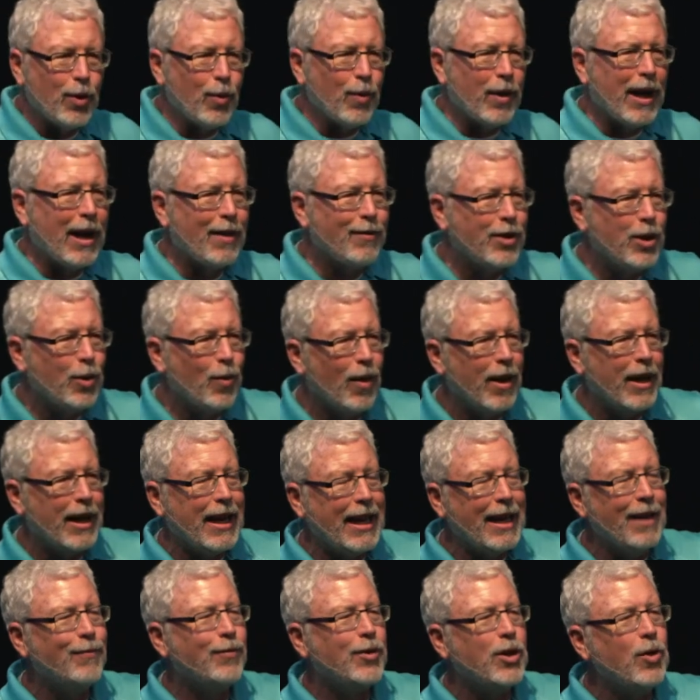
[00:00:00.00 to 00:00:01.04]
whatever you want
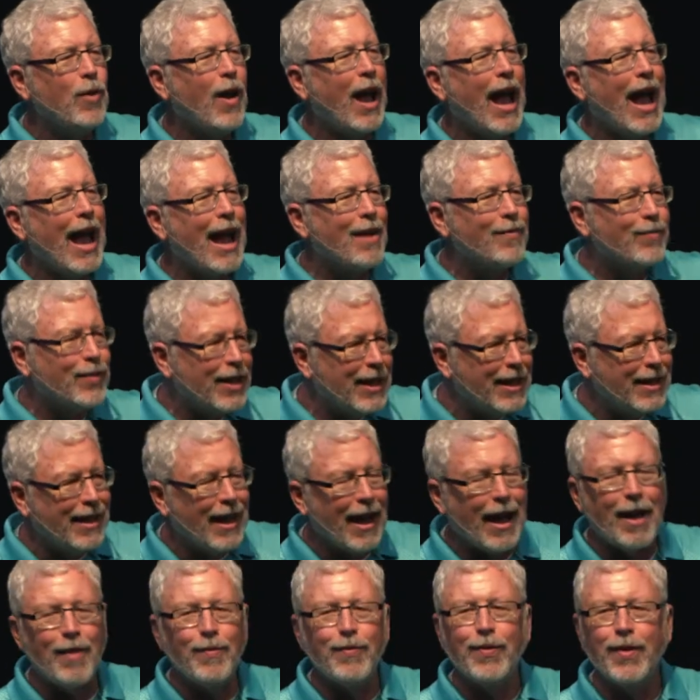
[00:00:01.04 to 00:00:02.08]
if you have
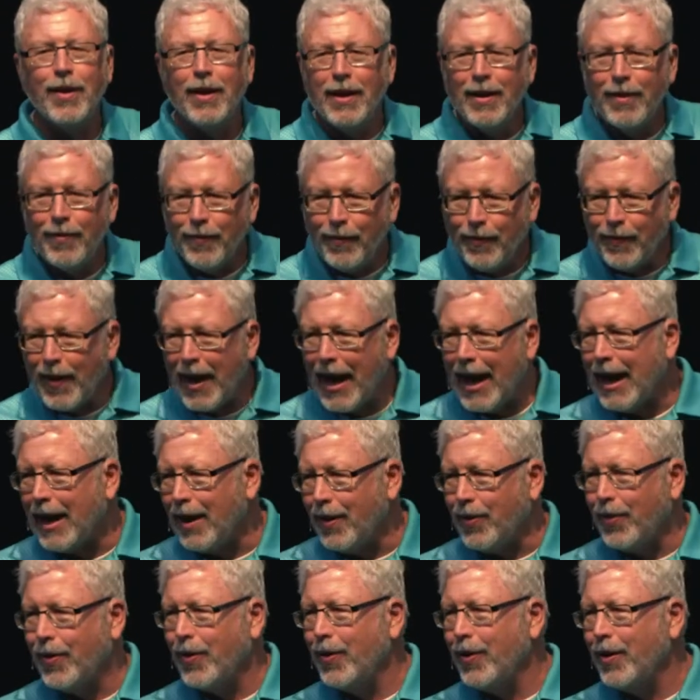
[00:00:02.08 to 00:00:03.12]
enough faith.
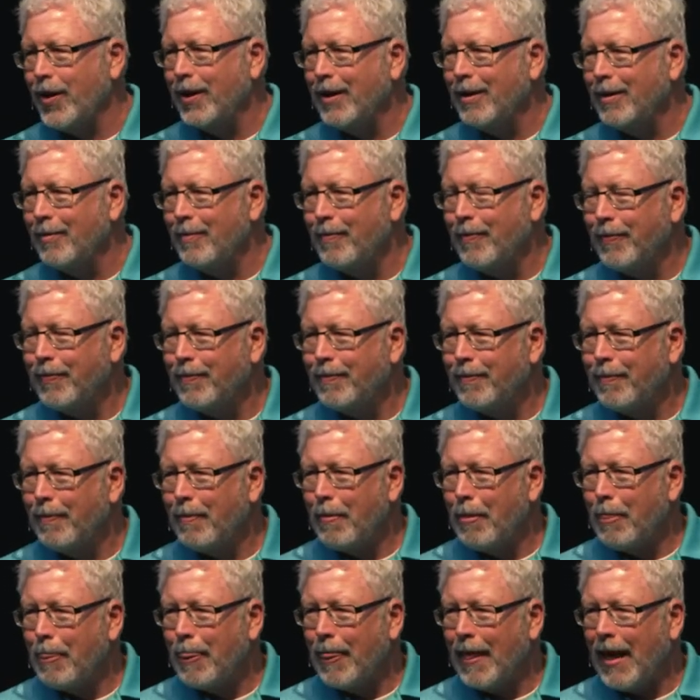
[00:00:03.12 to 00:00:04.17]

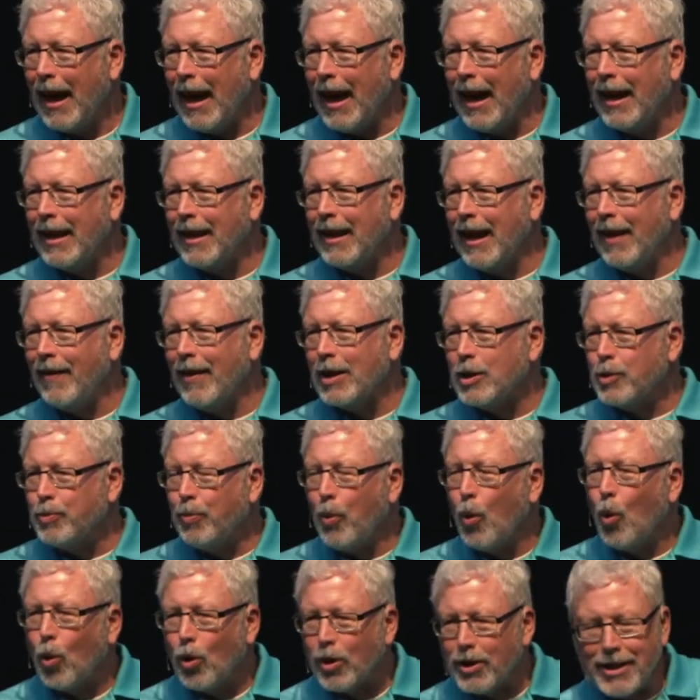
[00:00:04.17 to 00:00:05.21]
And, and that's
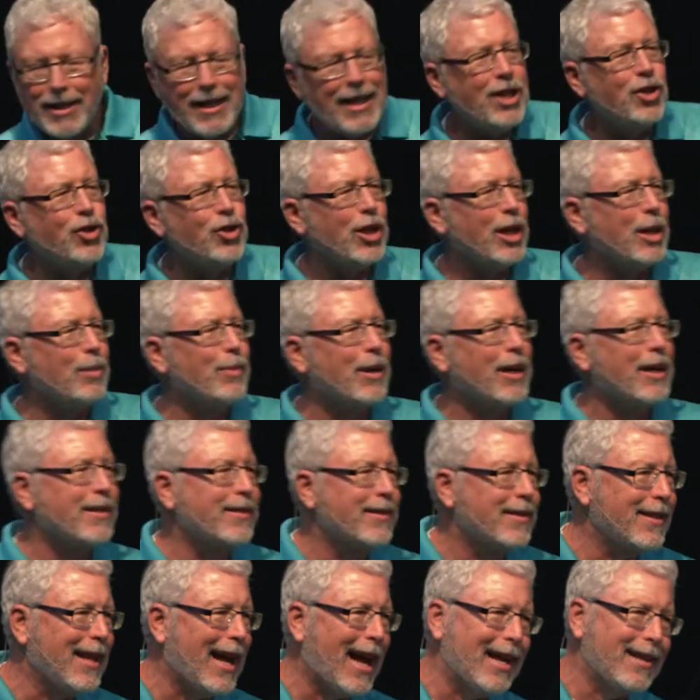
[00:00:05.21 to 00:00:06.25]
poor teaching because
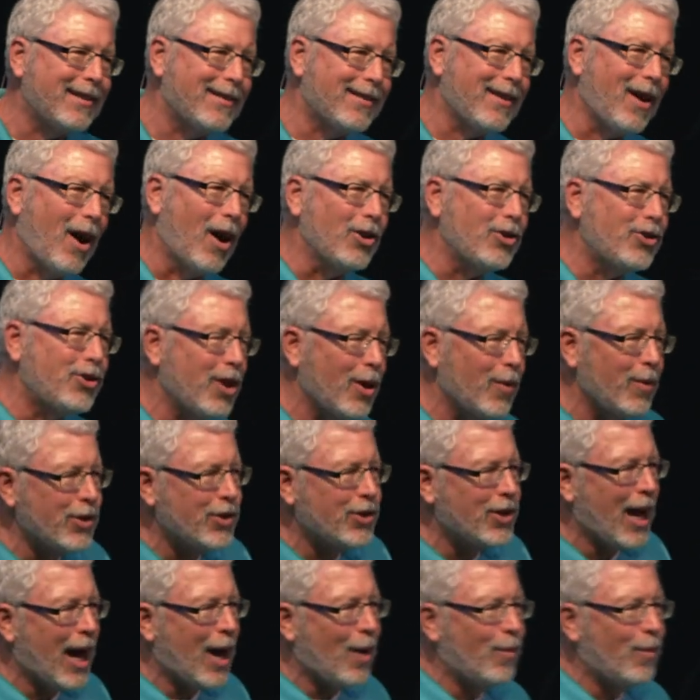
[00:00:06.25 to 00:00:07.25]
that also is not